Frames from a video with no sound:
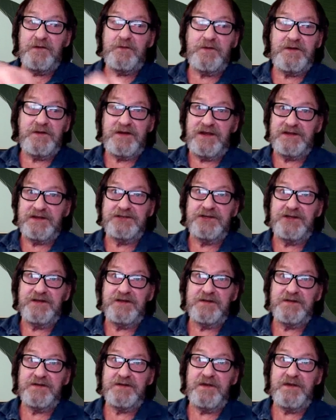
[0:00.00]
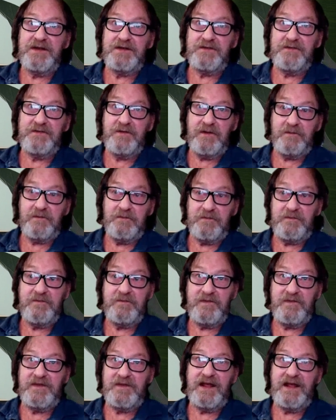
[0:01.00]
no protection in space from
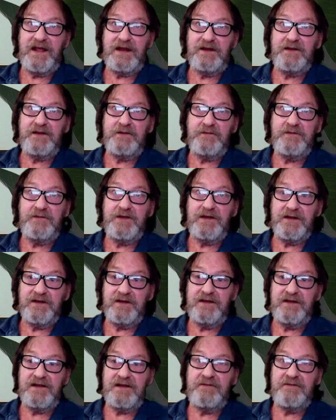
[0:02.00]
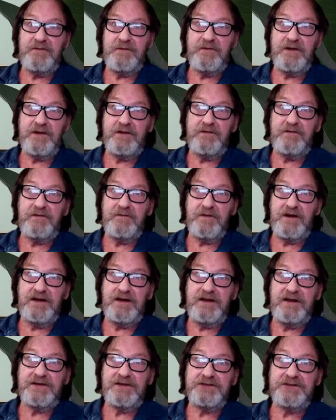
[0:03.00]
that UV and infrared
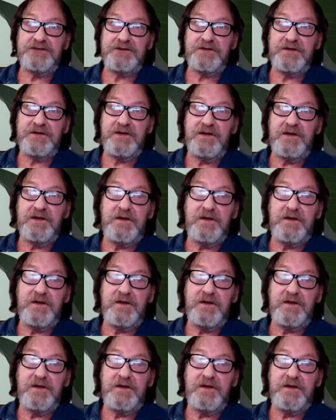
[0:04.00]
radiation,